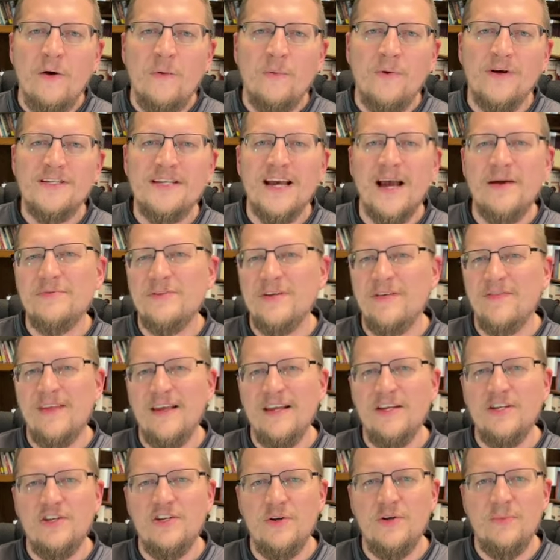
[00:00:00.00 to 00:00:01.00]
what types of
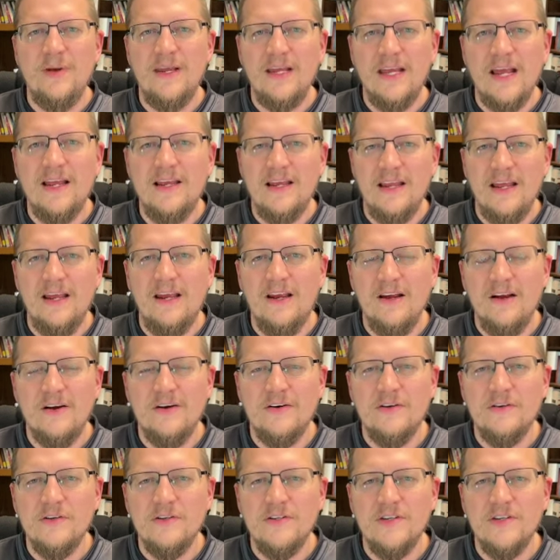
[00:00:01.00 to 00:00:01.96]
things you begin to hear.